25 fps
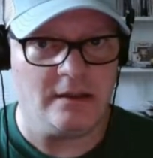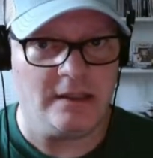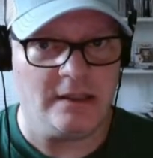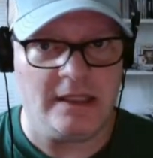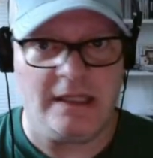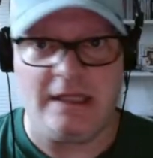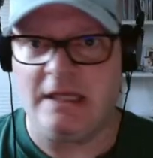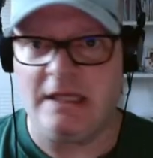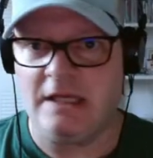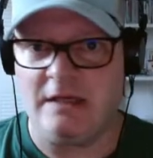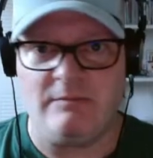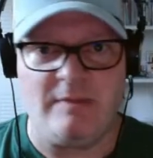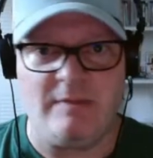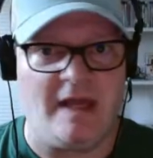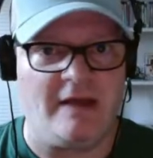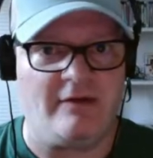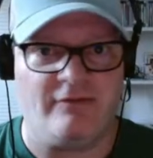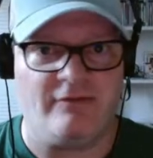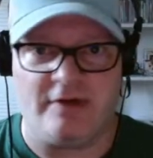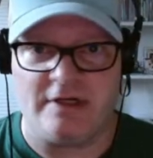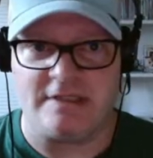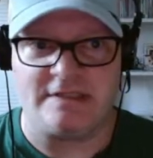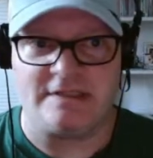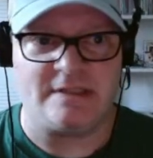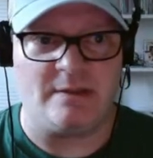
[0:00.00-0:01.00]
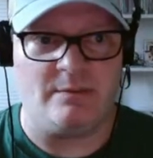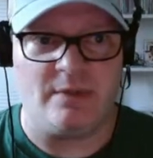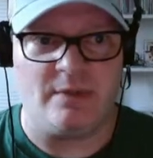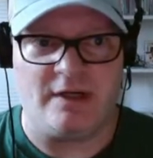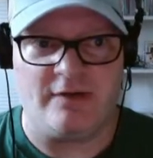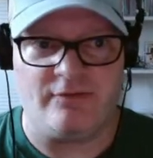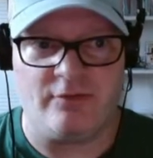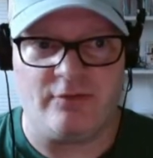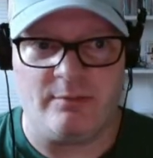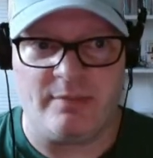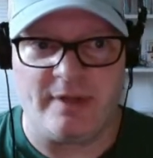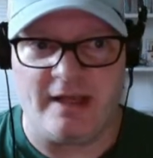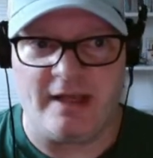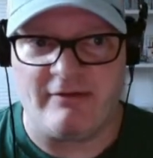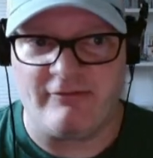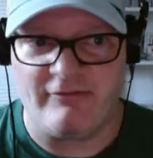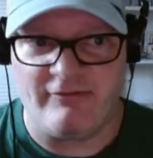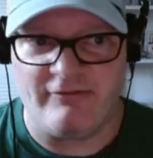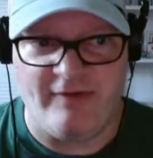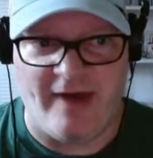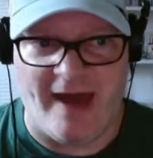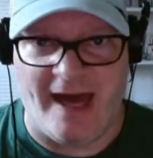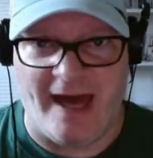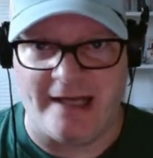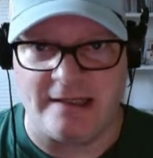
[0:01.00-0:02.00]
he can make fun of somebody for being
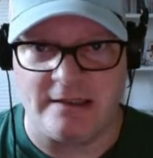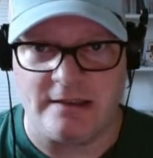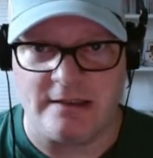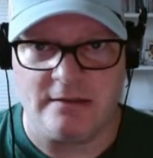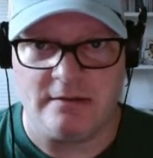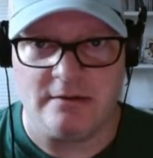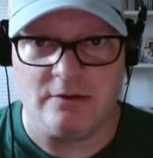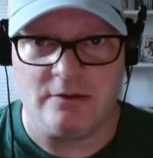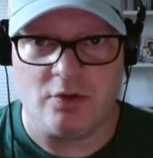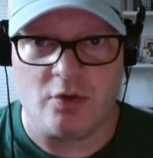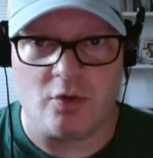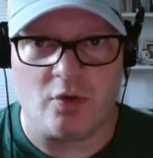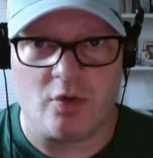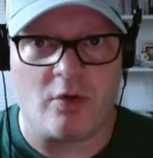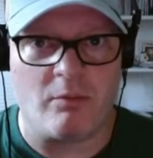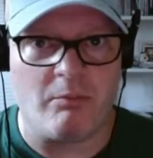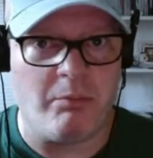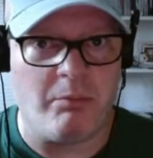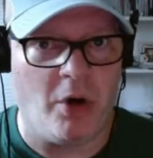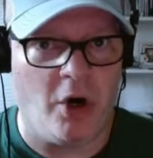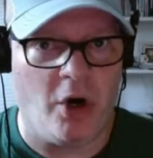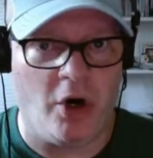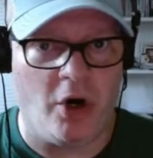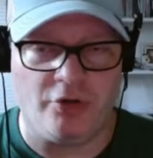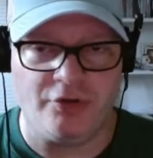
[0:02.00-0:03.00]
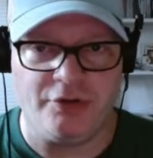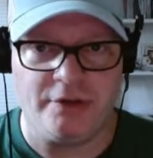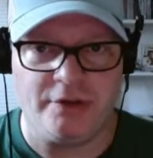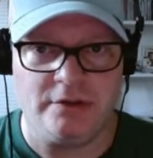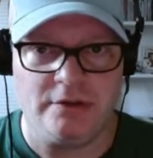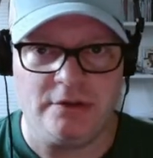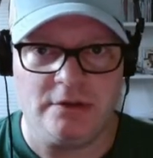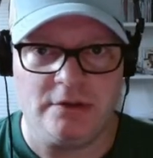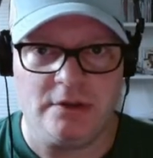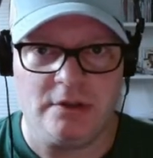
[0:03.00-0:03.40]
fat or bald